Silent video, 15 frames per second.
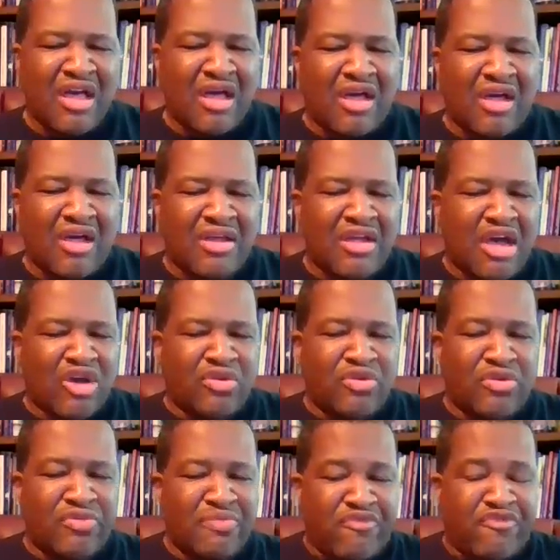A
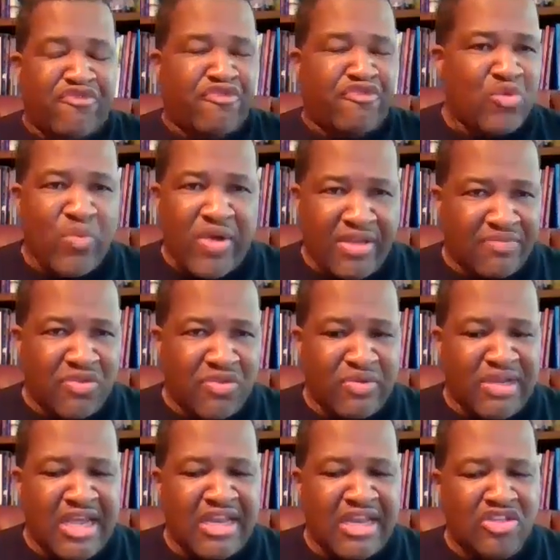good free way of
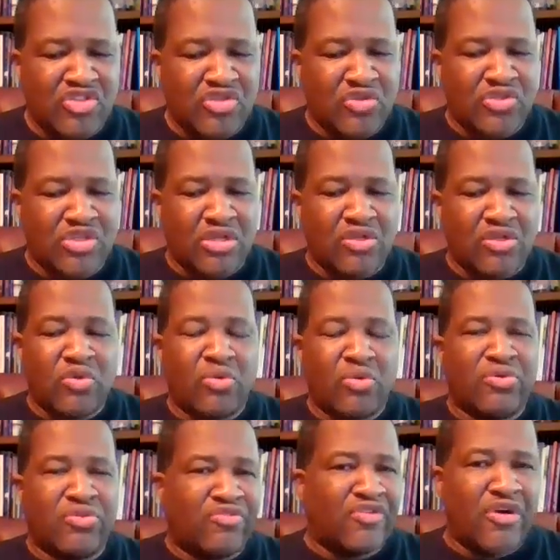doing that is using
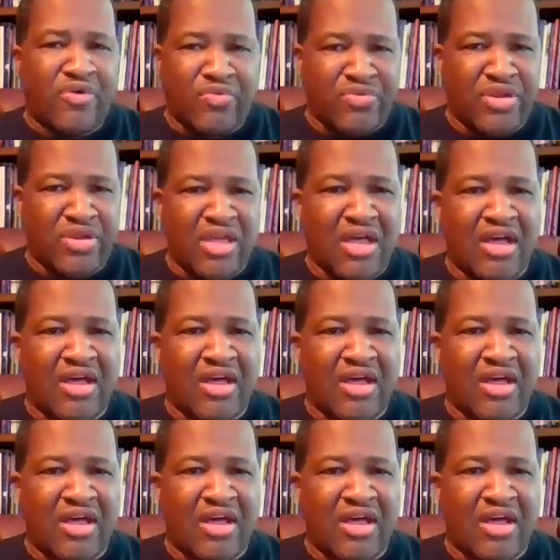Google Phone.